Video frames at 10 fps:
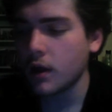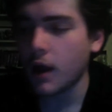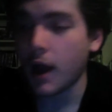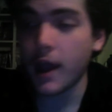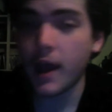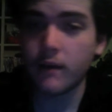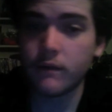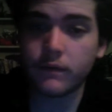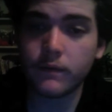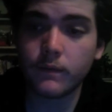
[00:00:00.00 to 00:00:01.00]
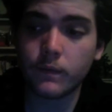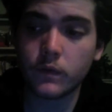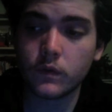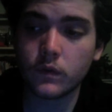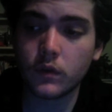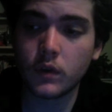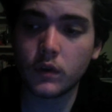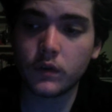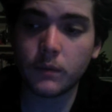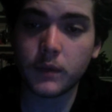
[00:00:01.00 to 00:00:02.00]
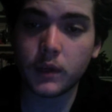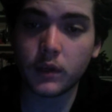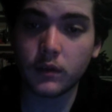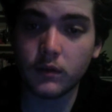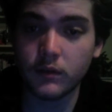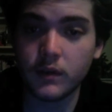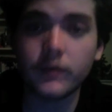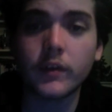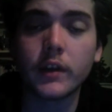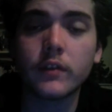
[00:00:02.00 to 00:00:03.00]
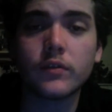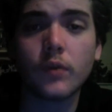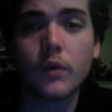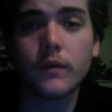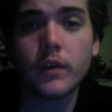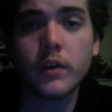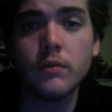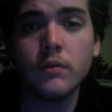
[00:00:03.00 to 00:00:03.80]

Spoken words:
I have something different in store for you.